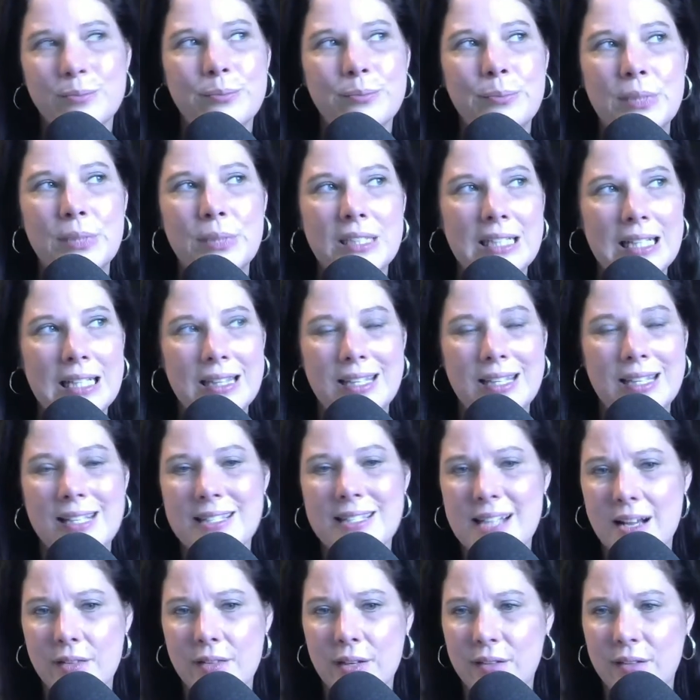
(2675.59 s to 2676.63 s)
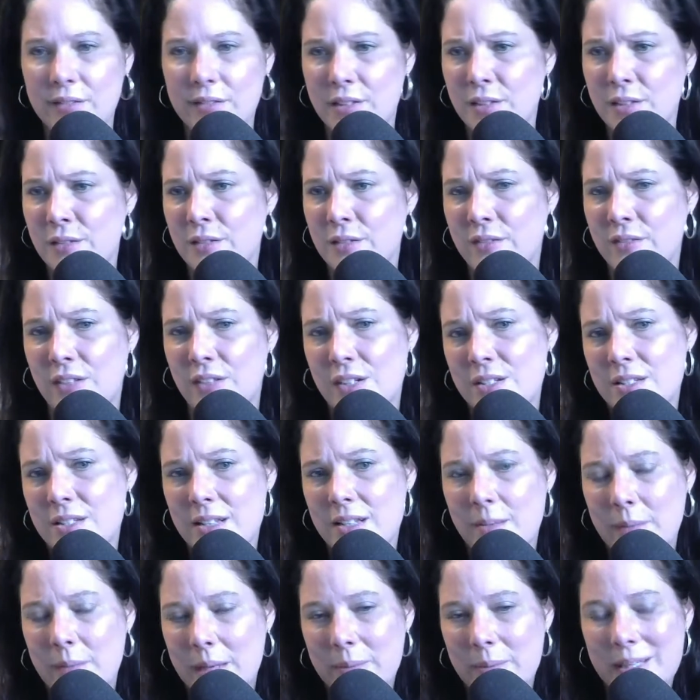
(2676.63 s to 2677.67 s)
putting things out there in the universe.
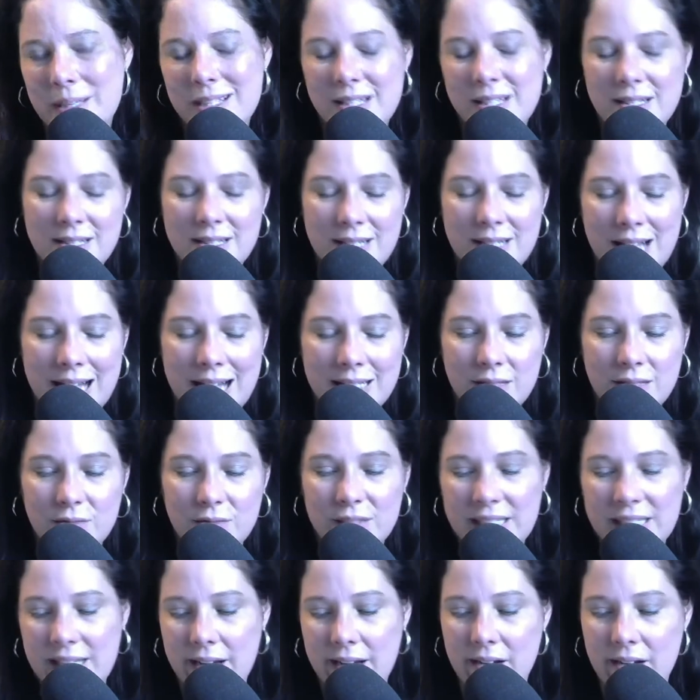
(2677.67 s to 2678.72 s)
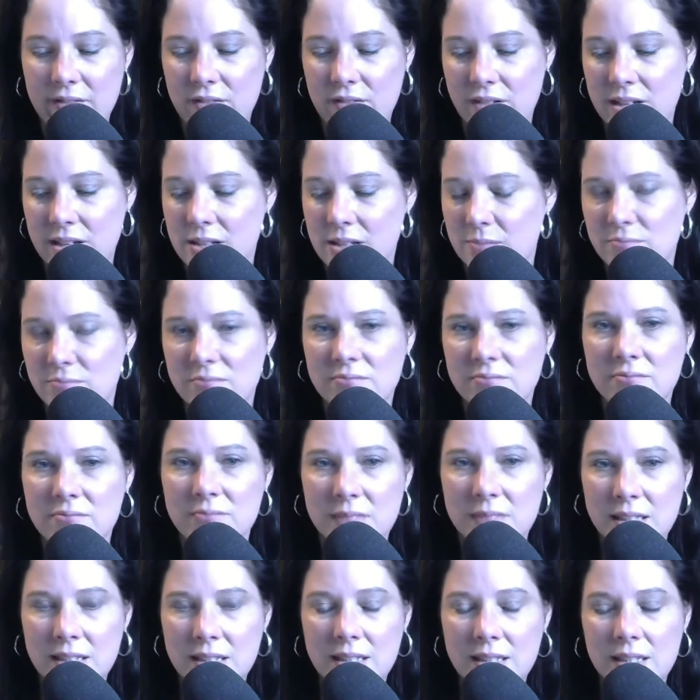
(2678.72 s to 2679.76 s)
My opinions, I don't really care for him.
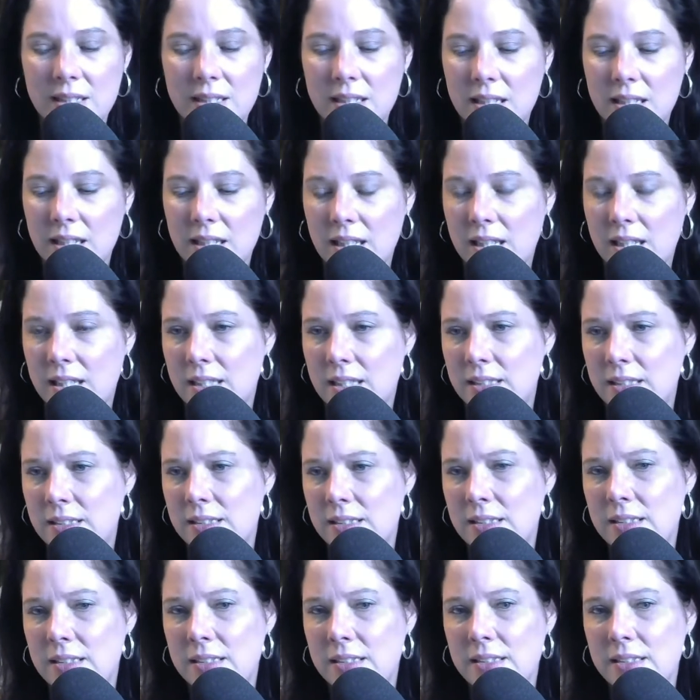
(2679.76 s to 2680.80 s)
And